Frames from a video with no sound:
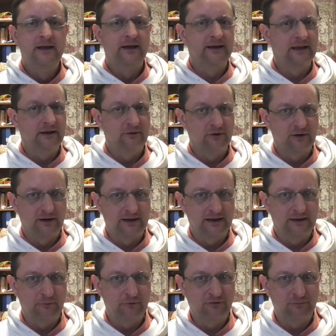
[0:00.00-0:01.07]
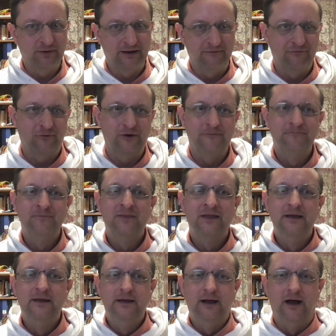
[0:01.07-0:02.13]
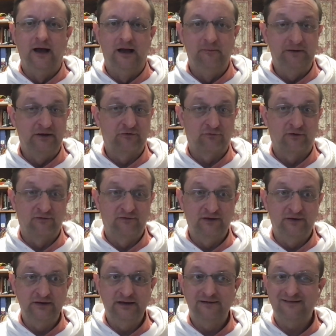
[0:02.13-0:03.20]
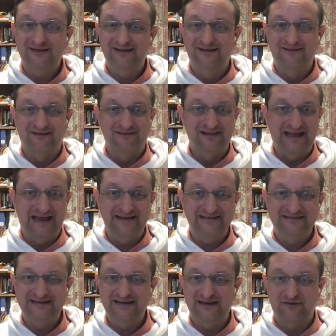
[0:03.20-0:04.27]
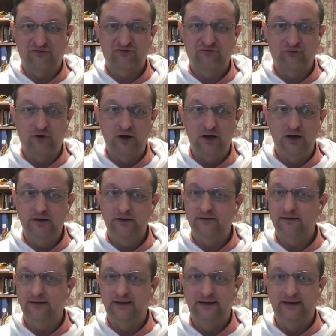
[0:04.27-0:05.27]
Again, you're going to get what you pay for. It's resilient, it's elastic, it's strong,